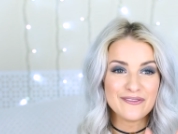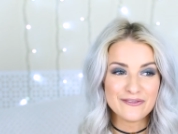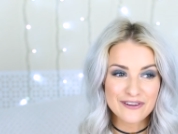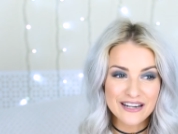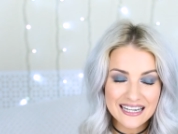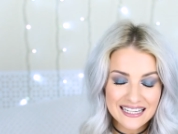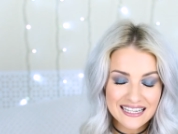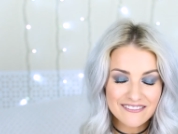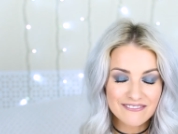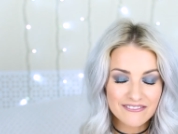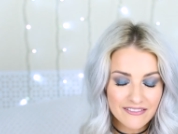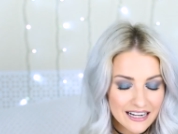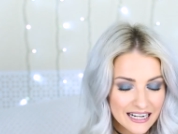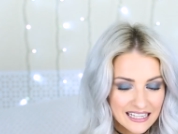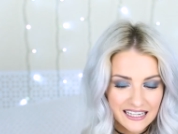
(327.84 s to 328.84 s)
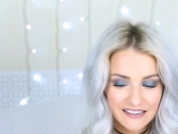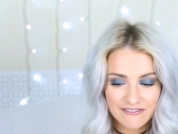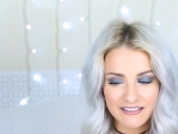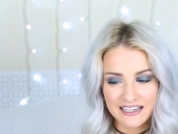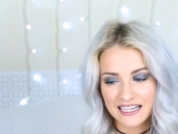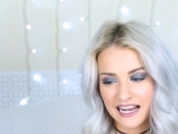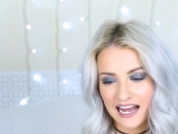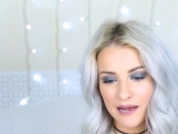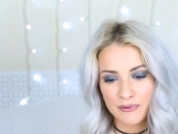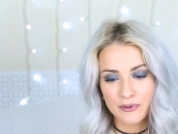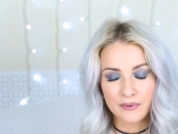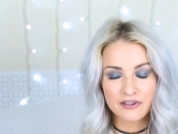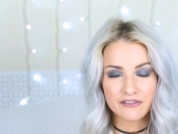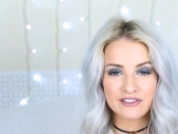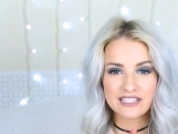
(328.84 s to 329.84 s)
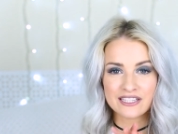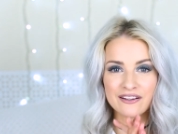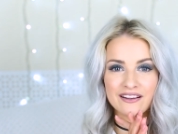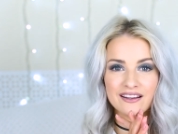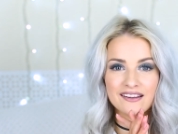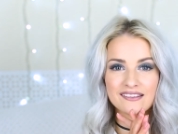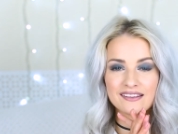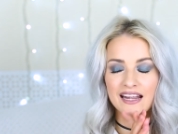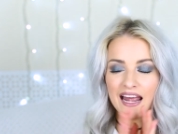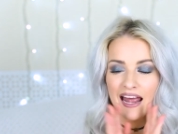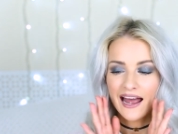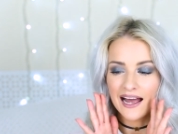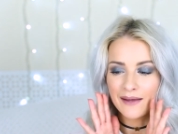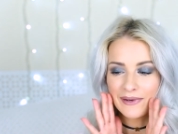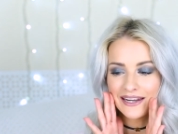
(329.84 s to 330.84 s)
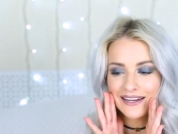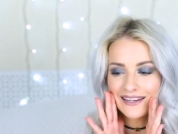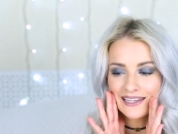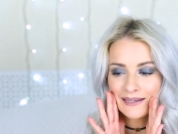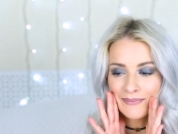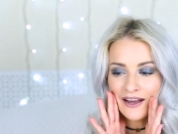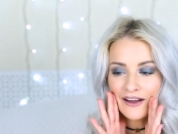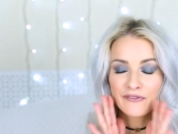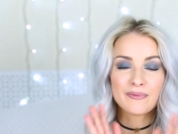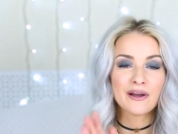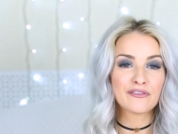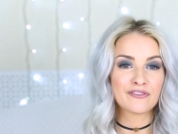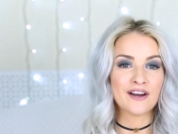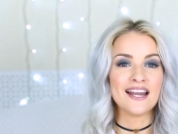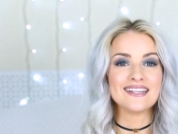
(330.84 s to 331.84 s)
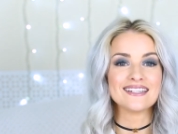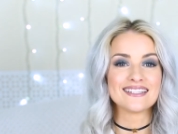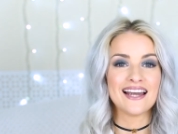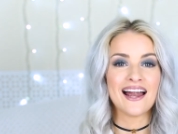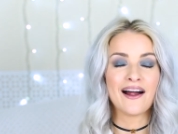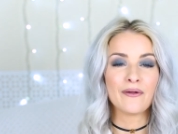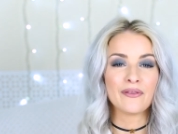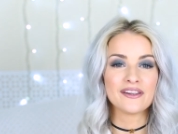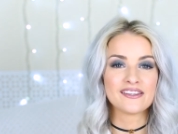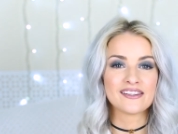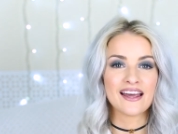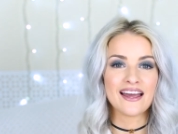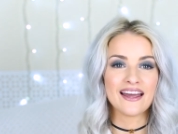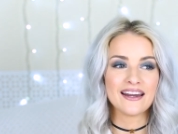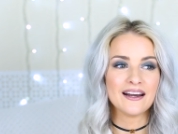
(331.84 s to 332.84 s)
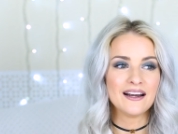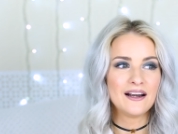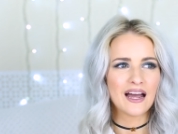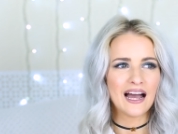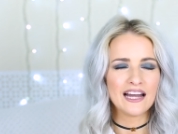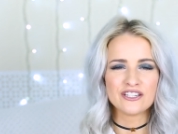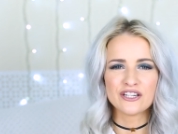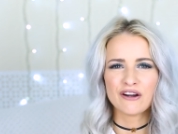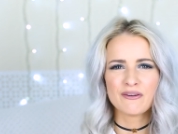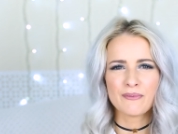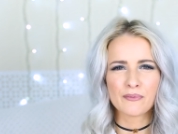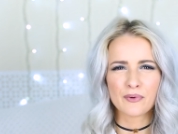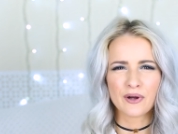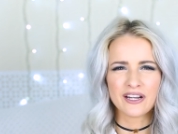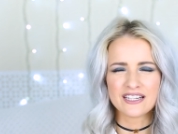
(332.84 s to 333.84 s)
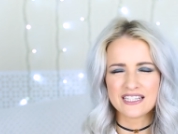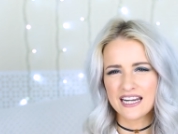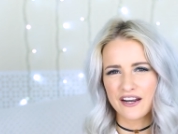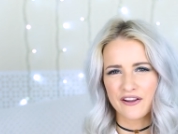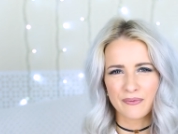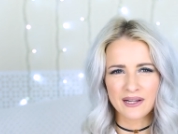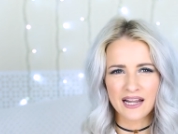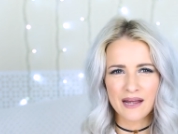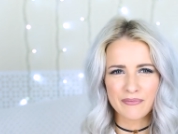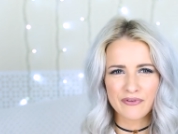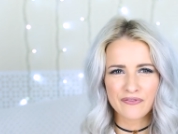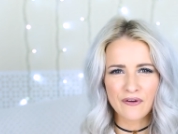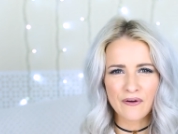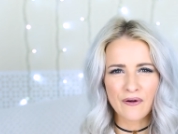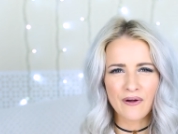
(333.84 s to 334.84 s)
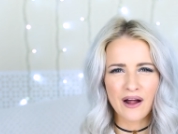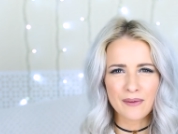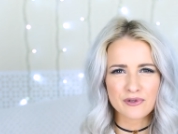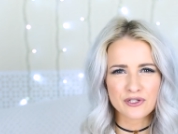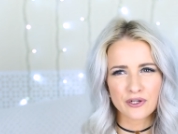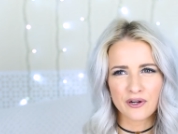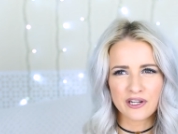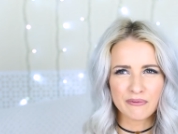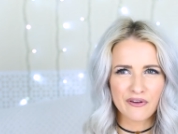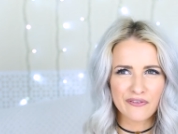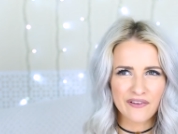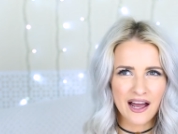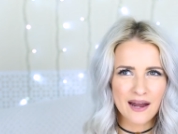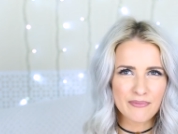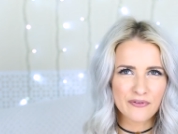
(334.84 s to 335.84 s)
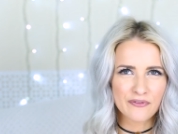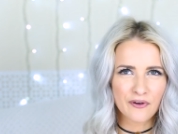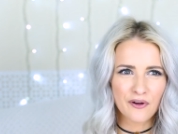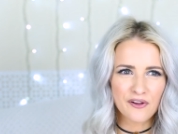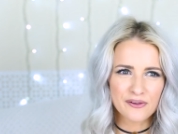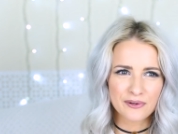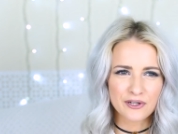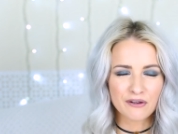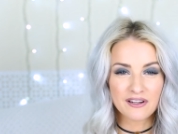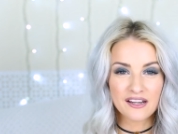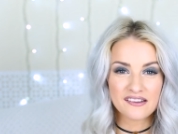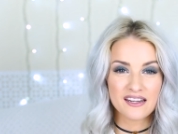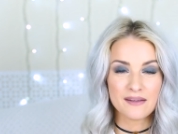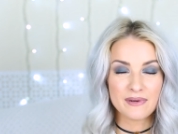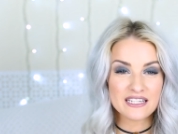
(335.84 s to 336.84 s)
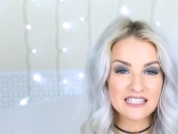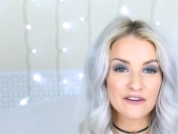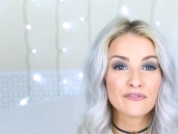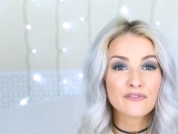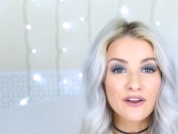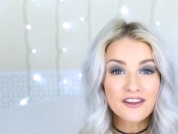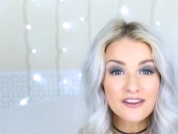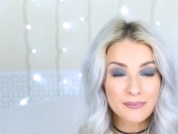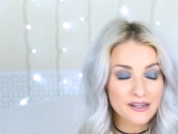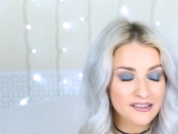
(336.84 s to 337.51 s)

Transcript: Really, really, really happy with the results. I mean, the amount of my friends now that say, I don't remember what your teeth were like before, I'm sure they were fine before, so I don't really see a big difference.